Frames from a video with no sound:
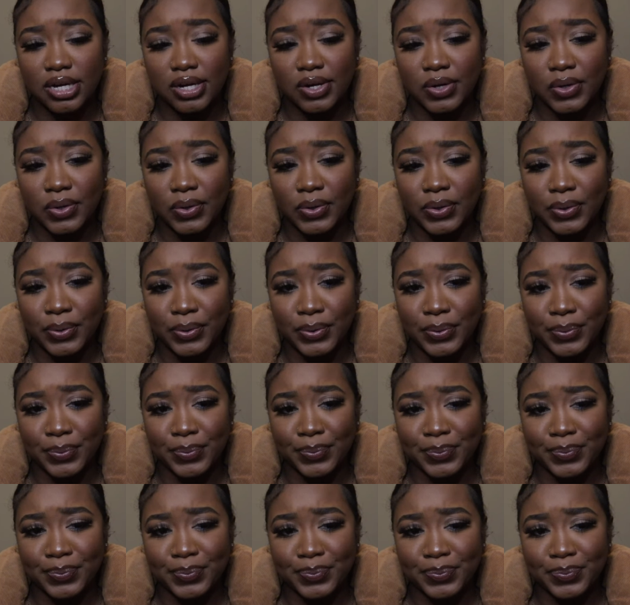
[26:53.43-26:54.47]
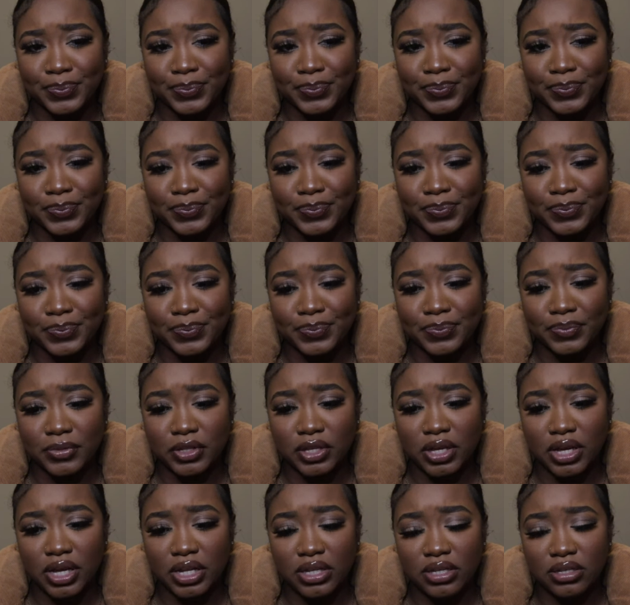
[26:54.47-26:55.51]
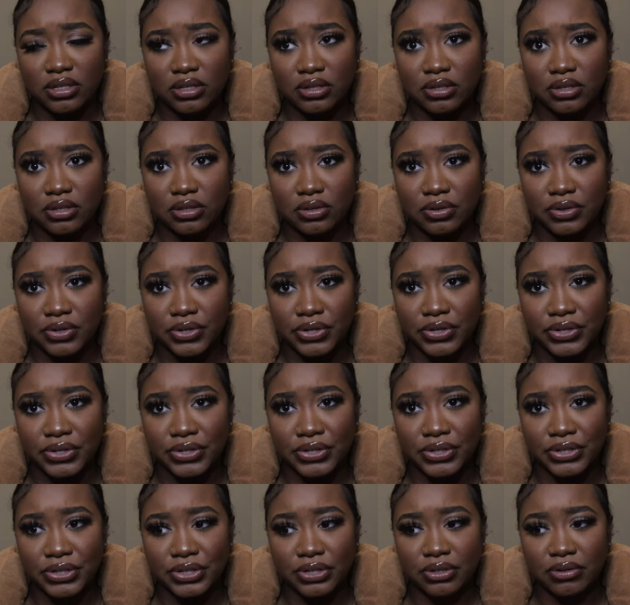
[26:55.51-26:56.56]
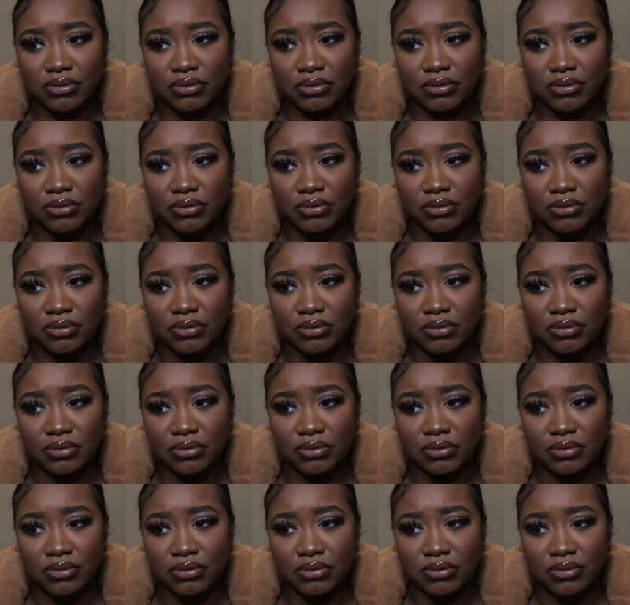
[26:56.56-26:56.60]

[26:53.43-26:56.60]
Um, I need to start